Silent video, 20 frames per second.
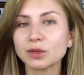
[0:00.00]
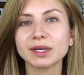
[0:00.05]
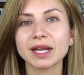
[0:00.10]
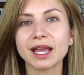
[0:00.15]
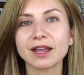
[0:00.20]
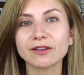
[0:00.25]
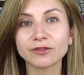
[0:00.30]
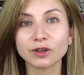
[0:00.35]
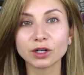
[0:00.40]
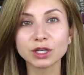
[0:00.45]
doing
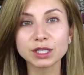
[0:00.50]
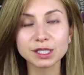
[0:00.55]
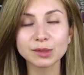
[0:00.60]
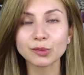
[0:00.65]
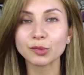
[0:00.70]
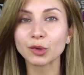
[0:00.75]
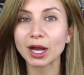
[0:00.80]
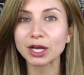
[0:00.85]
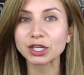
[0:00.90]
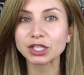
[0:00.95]
a first
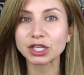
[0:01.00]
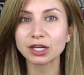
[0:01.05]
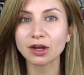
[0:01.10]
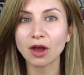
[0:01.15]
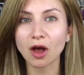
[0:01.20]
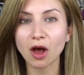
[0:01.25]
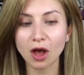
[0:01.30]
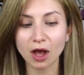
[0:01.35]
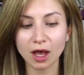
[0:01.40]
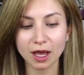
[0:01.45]
impression
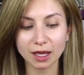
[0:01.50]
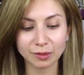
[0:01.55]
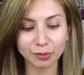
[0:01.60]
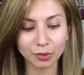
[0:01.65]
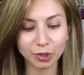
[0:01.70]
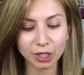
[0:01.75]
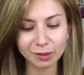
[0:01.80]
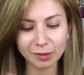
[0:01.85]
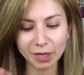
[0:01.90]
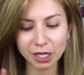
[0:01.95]
on
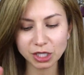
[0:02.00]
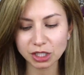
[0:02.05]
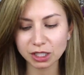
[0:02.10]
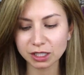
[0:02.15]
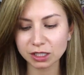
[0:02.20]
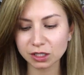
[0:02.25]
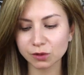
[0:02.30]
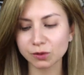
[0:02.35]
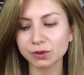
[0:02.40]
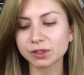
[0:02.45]
pretty much
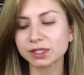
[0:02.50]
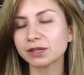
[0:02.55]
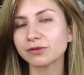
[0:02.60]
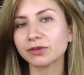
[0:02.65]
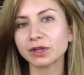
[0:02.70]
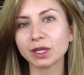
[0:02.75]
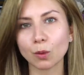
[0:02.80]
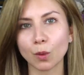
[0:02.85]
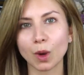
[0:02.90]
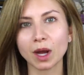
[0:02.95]

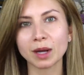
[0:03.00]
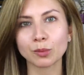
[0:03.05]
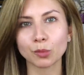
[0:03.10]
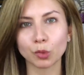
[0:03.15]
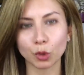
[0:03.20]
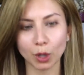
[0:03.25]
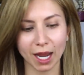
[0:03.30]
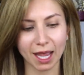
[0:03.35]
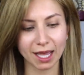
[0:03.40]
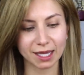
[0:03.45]
exclusively one
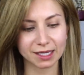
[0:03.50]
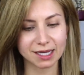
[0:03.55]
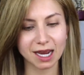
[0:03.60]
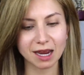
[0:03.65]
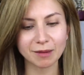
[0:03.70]
brand.